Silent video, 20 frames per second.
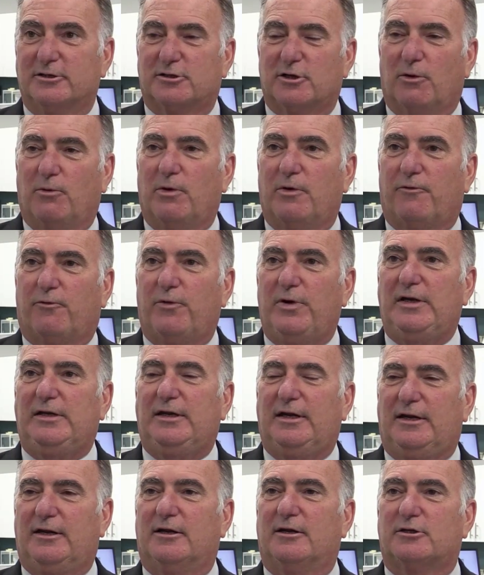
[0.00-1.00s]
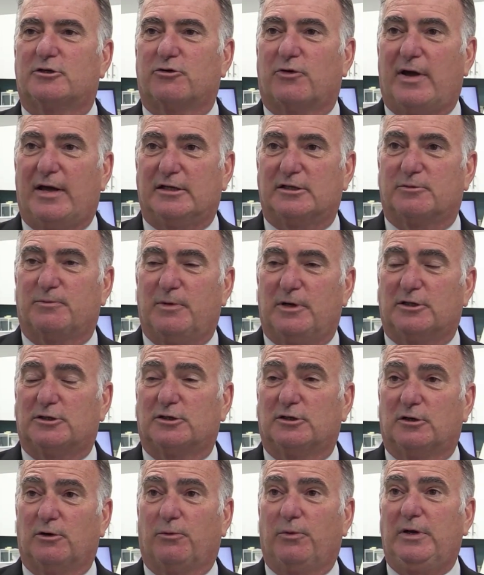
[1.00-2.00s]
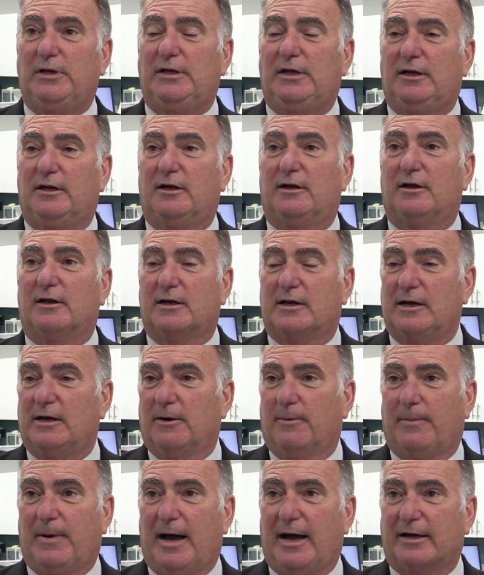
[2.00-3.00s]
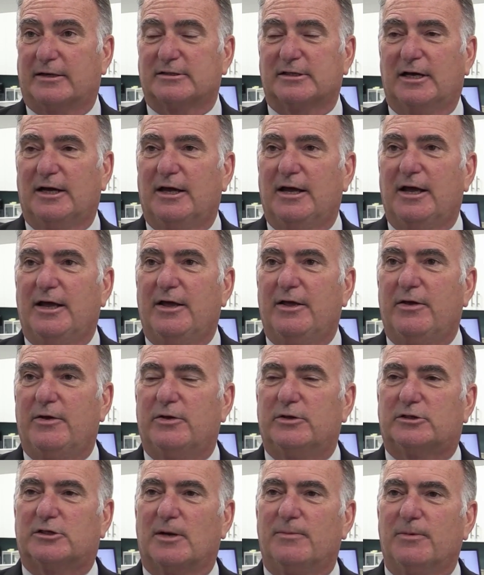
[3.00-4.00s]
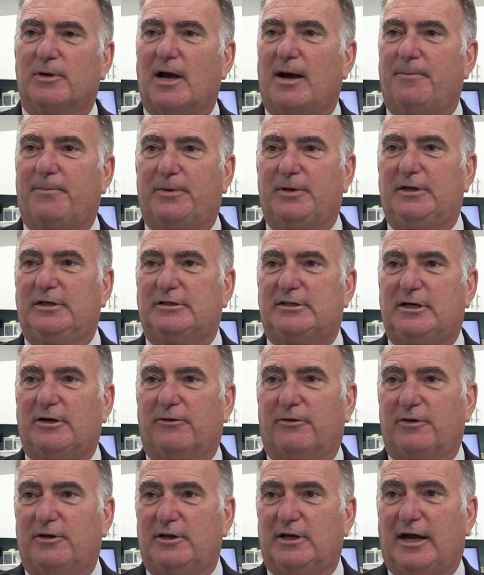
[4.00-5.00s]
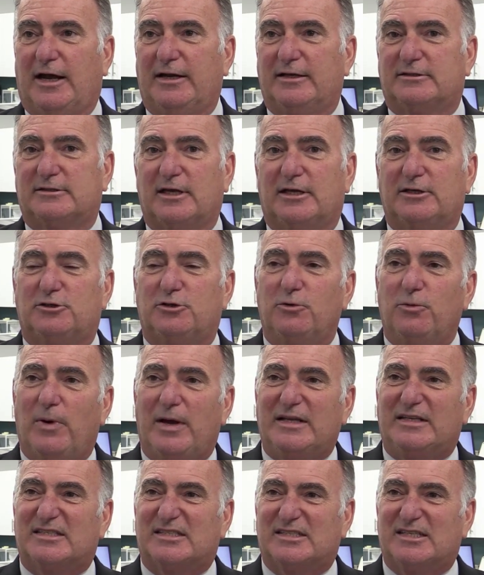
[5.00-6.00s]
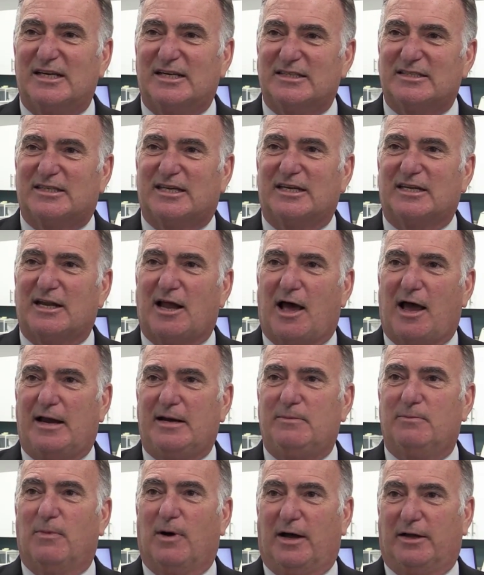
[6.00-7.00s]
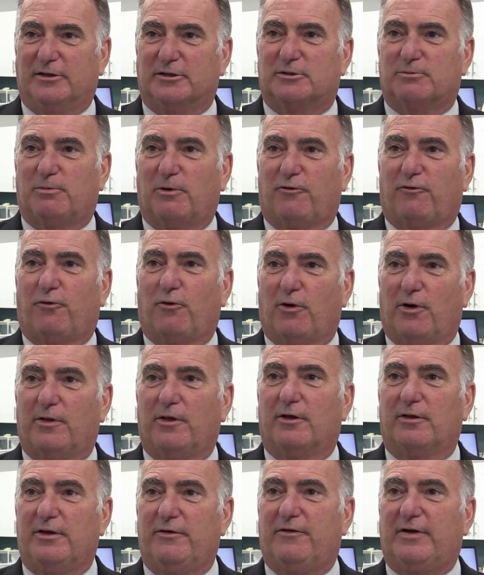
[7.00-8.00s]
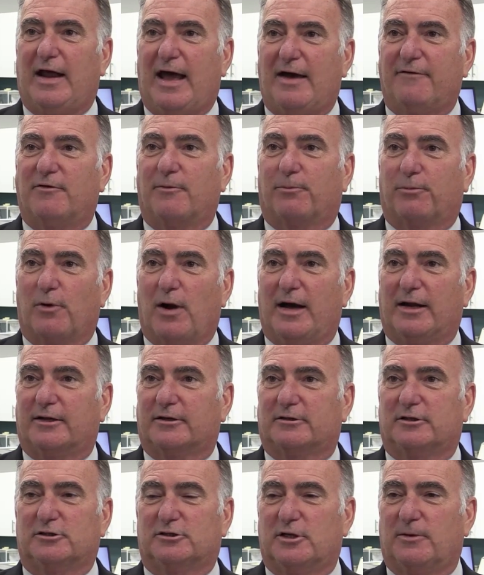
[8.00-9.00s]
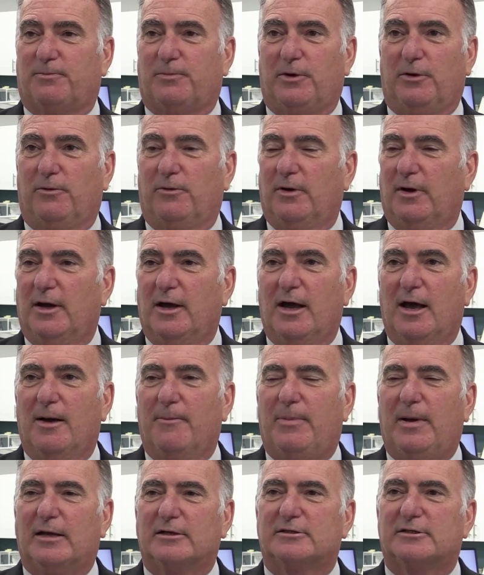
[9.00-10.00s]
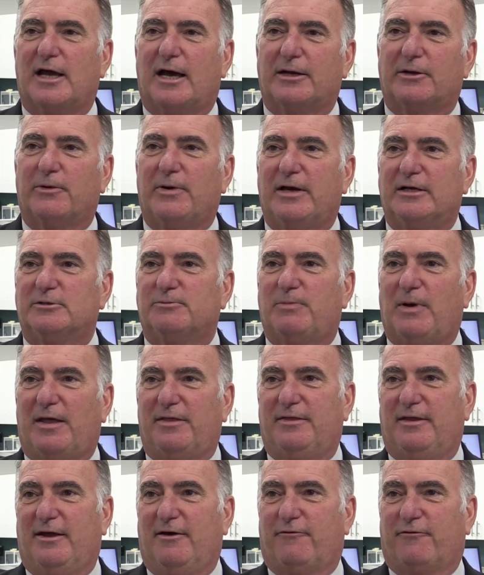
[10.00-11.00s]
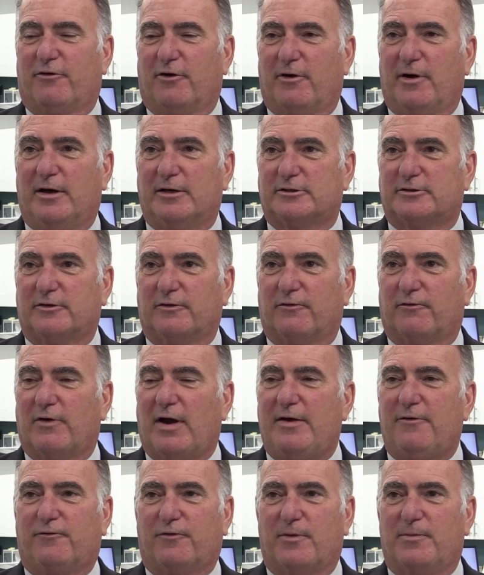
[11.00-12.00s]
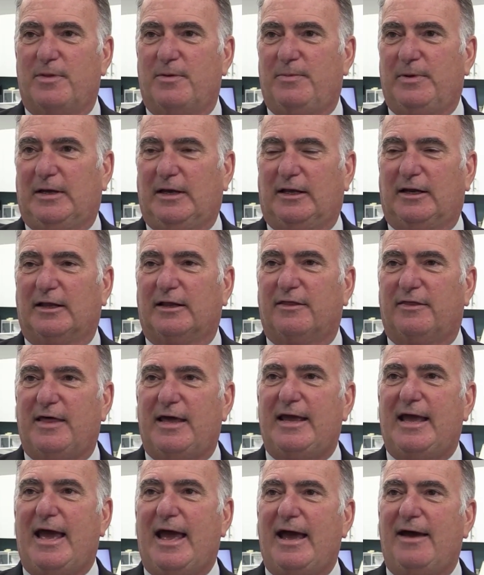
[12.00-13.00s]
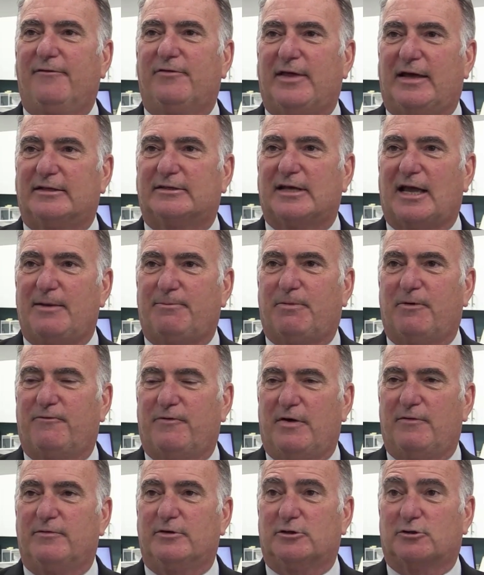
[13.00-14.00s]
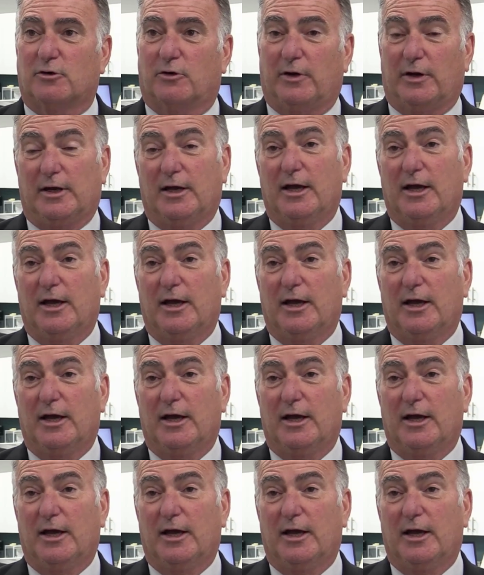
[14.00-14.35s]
so if we needed a transmission or we needed a gearbox, some companies here in the United States, you wait 6 to 9 months before they'll even have a product to ship you. Bausano has been there for us right from the beginning. They have that type of inventory.